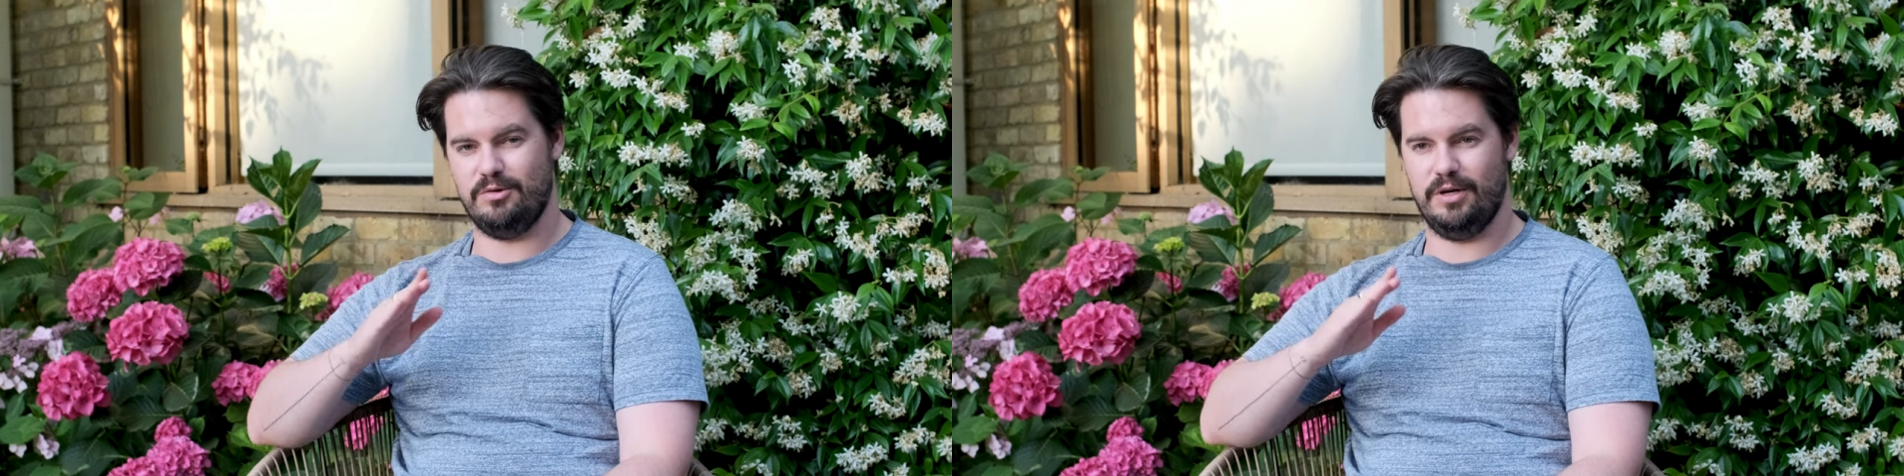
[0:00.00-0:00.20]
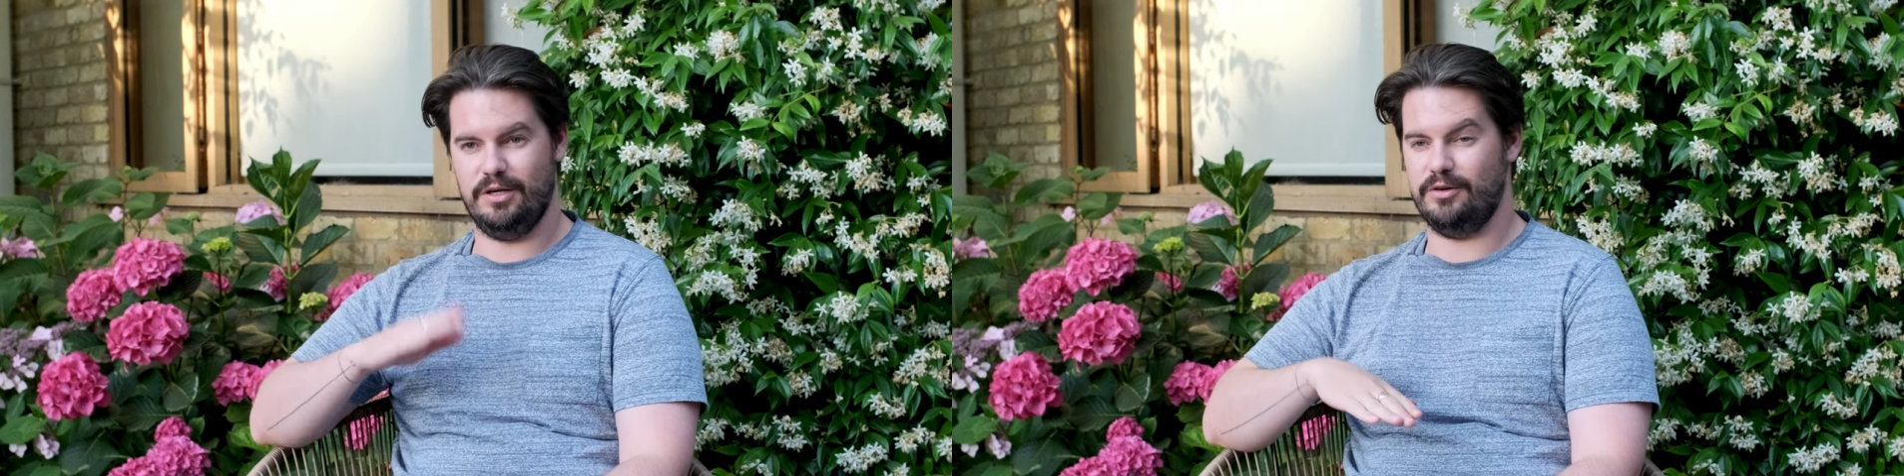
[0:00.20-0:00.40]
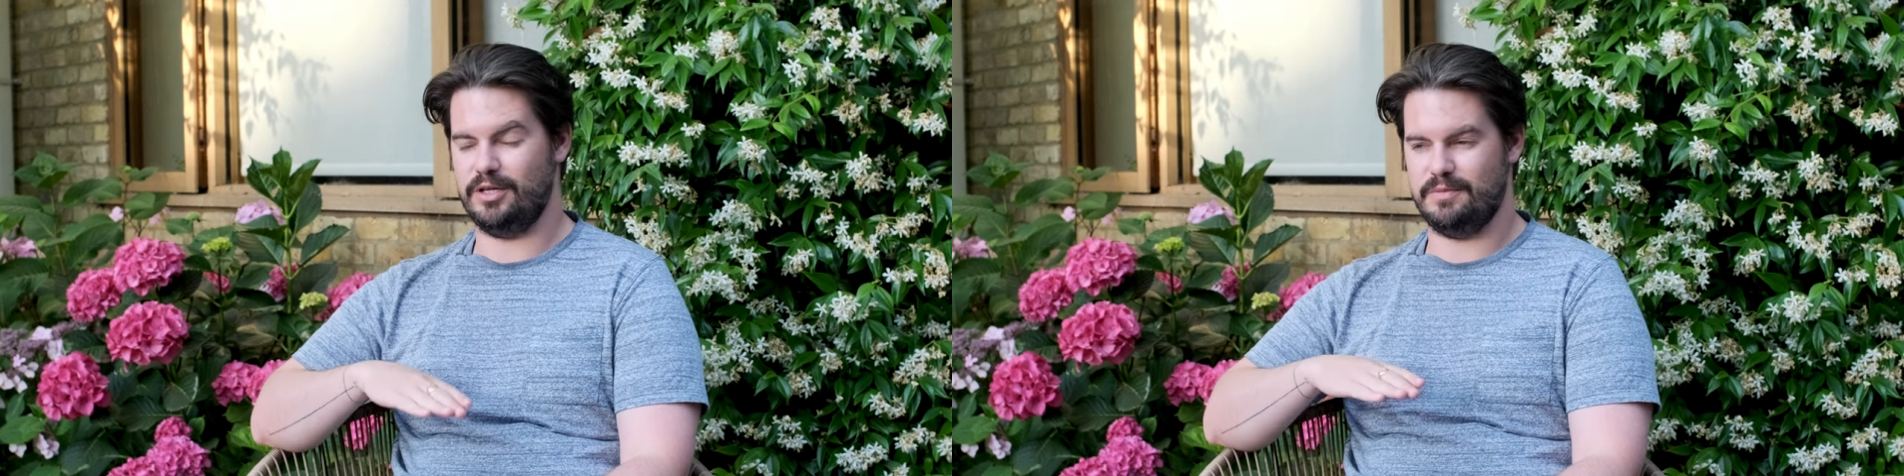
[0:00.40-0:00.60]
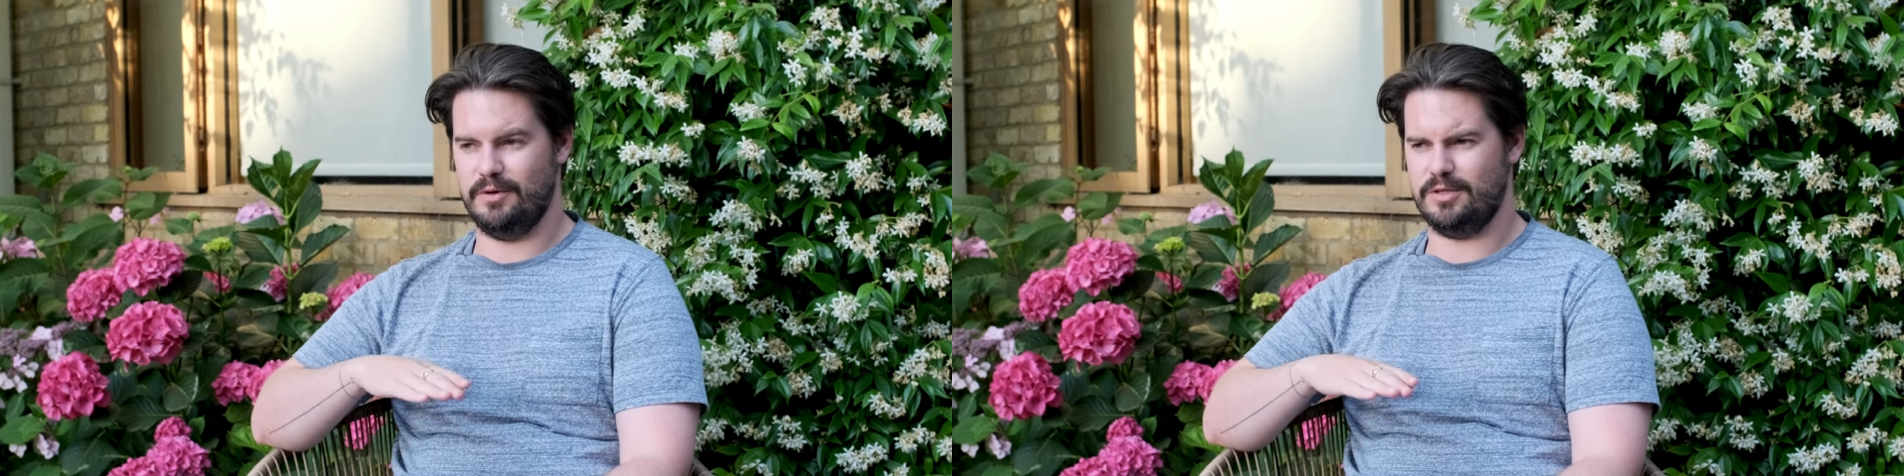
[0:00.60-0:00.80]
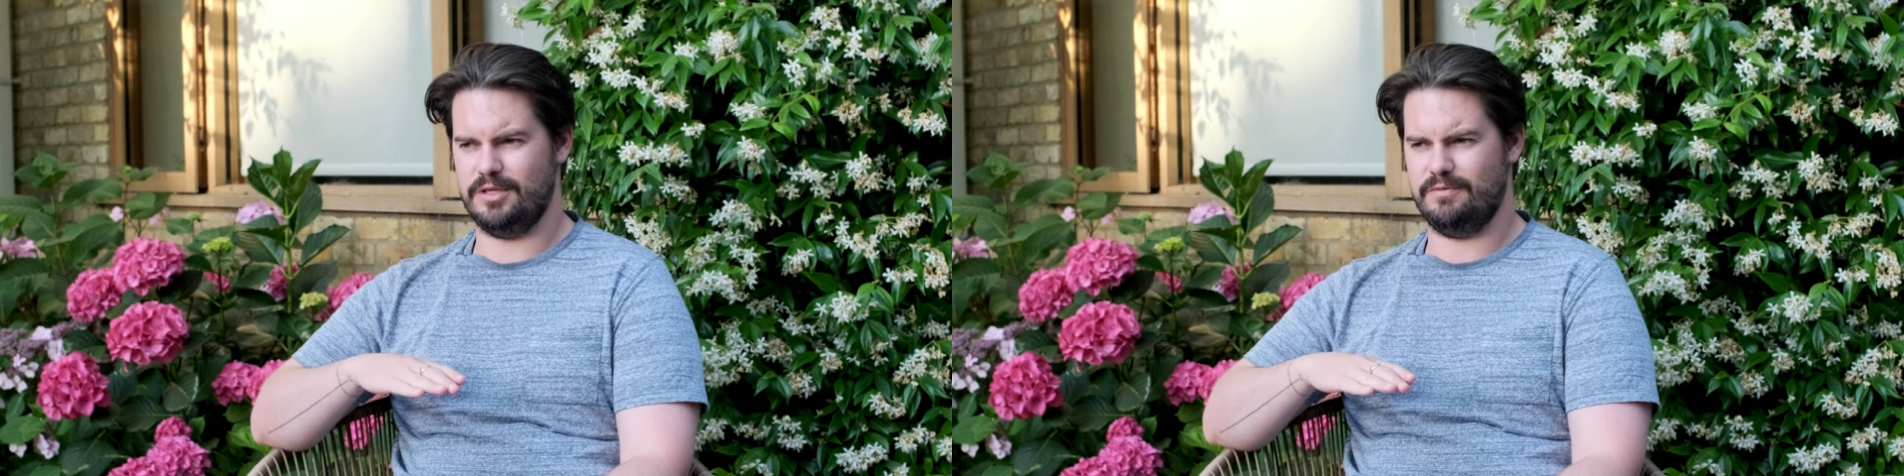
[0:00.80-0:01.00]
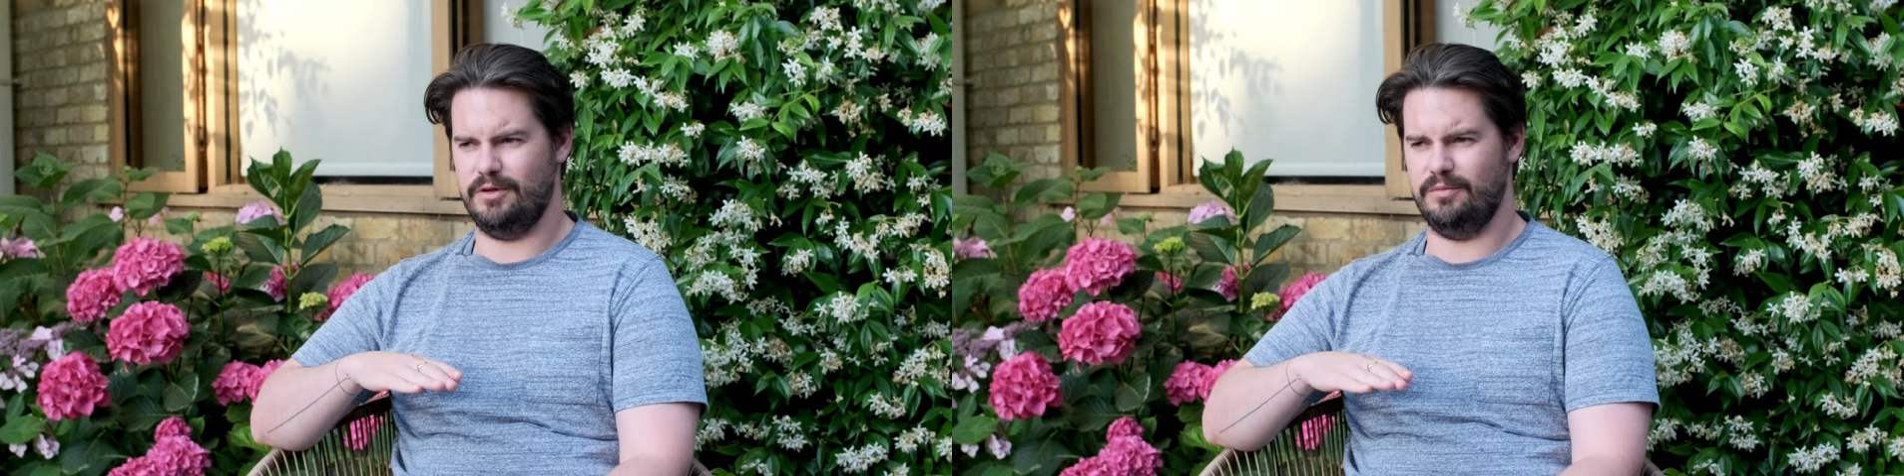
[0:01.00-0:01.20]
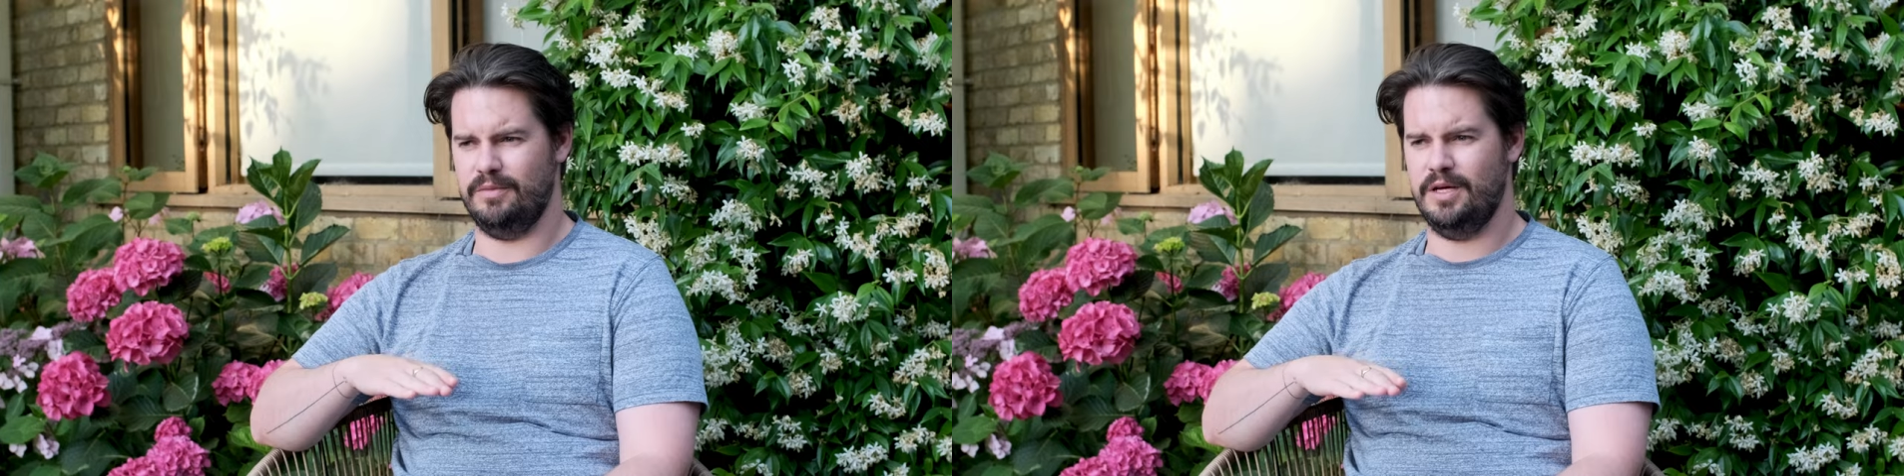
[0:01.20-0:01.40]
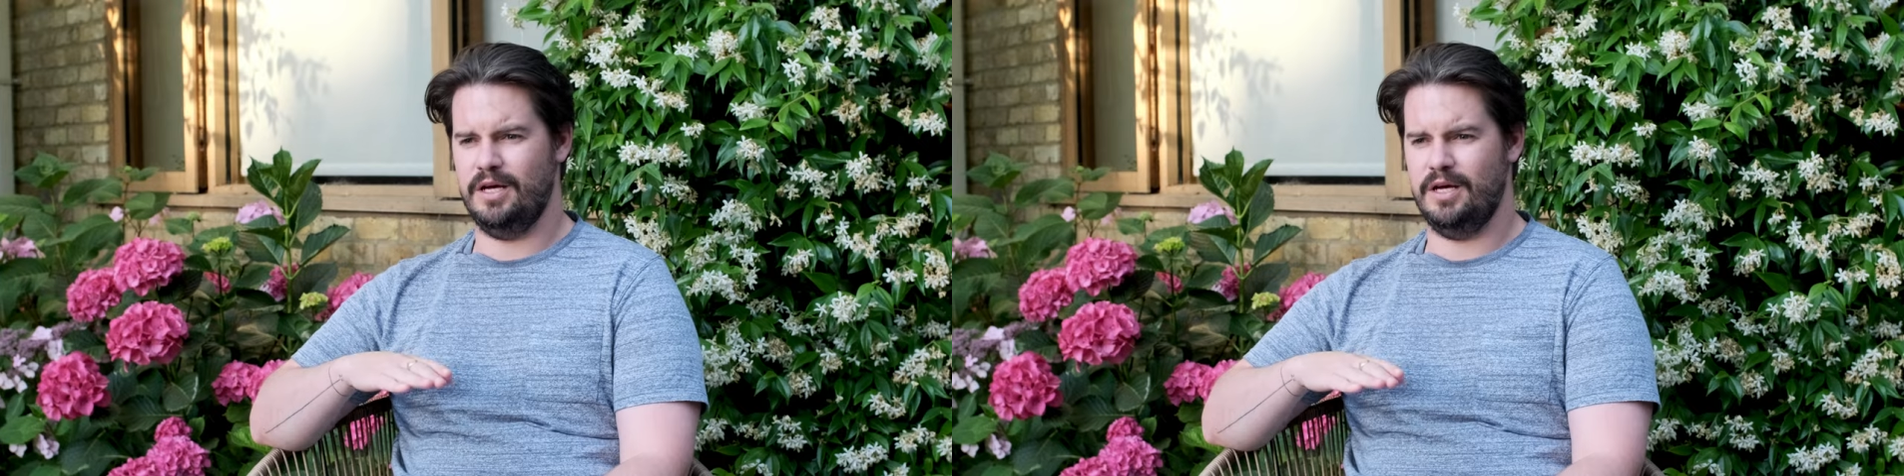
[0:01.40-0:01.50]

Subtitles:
or underexpose this film